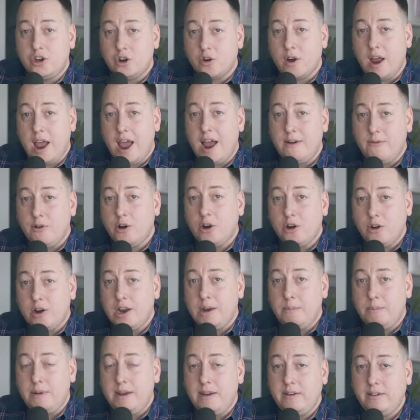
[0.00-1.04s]
your
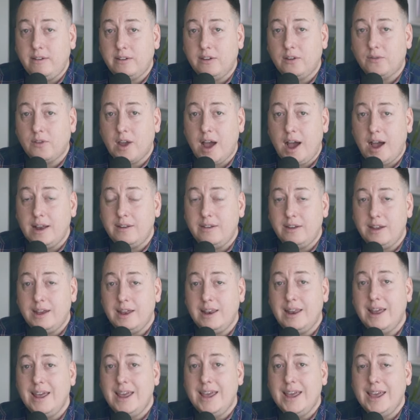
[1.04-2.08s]
evergreen pieces of
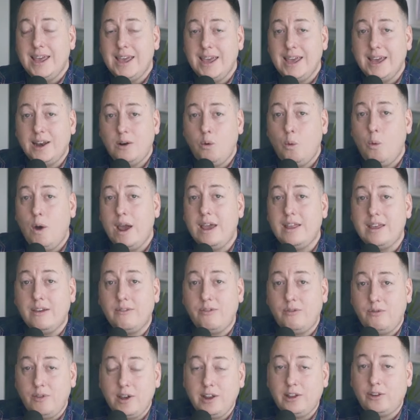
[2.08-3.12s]
content in a way that
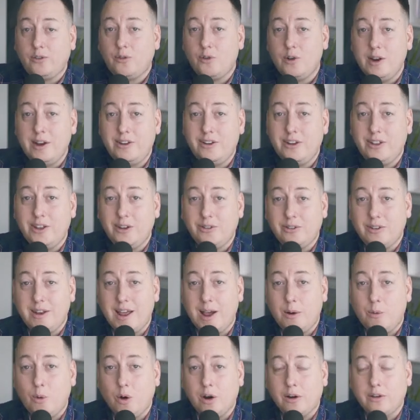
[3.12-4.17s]
fits for each of those
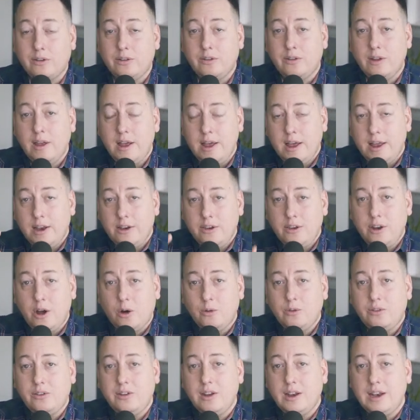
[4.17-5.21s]
networks.
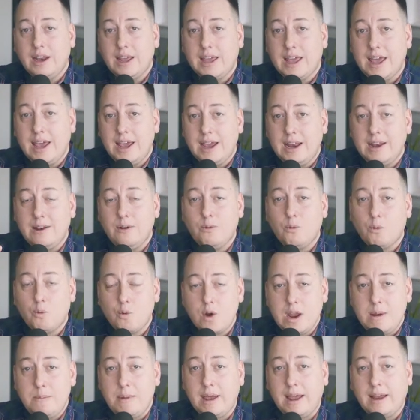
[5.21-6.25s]
Don't syndicate,
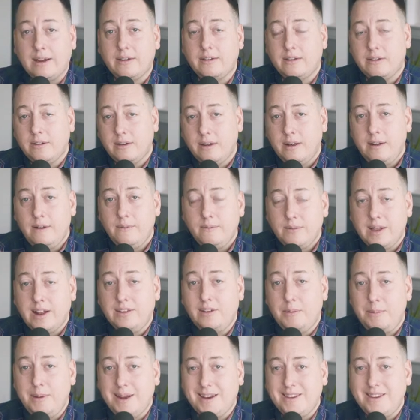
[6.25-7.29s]
remix.
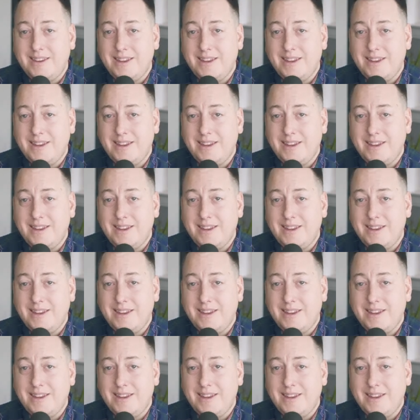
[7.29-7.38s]
That's a big